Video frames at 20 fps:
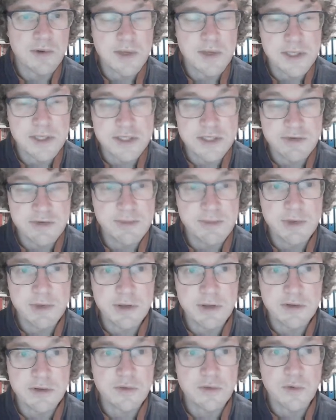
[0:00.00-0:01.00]

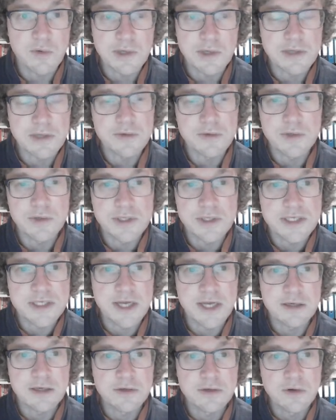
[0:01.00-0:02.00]
distributed according to the
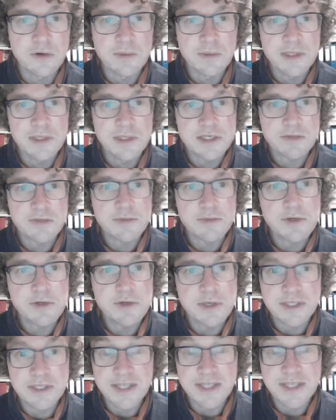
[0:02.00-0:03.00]
standard normal distribution,
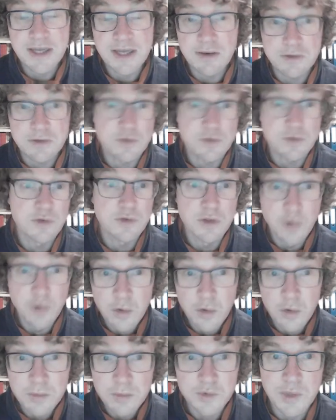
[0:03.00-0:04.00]

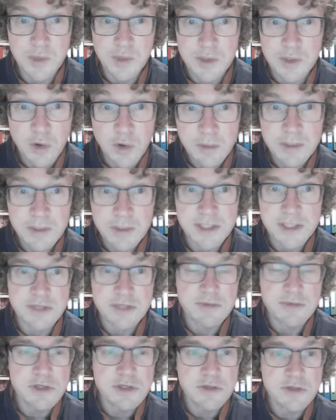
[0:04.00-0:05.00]
to a normal
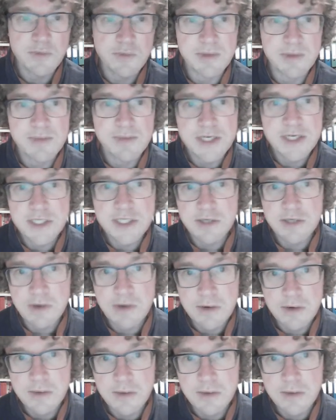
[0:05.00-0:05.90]
distribution with mean 0,